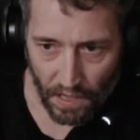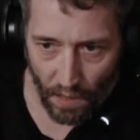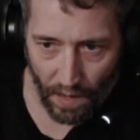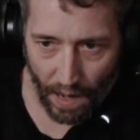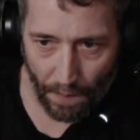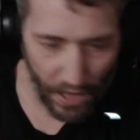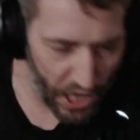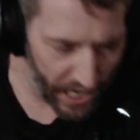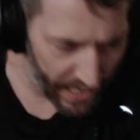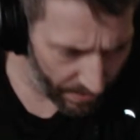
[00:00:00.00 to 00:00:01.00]
what? I'll put a
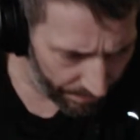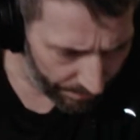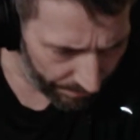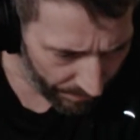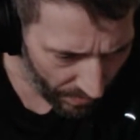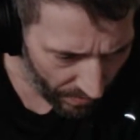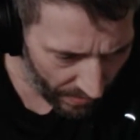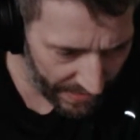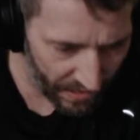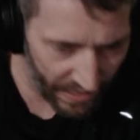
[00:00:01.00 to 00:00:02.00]
yeet in.
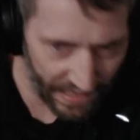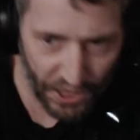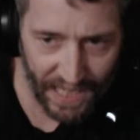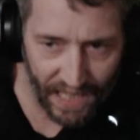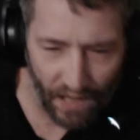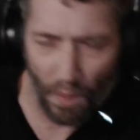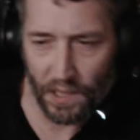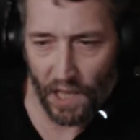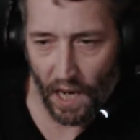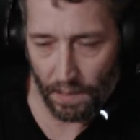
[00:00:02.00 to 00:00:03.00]
Let's yeet in a whole bunch
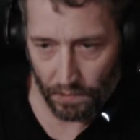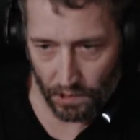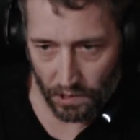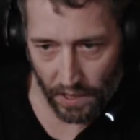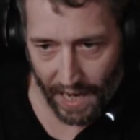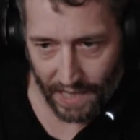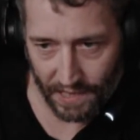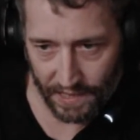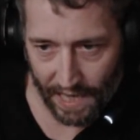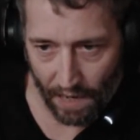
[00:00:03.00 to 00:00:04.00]
of items so you can actually
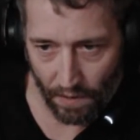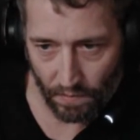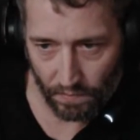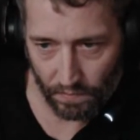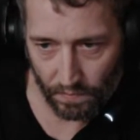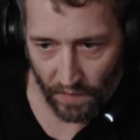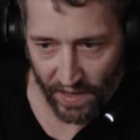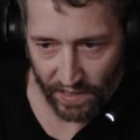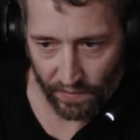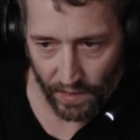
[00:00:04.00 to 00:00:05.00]
see how
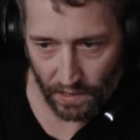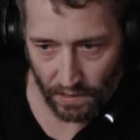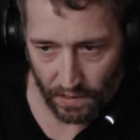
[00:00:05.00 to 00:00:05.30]
effective it is.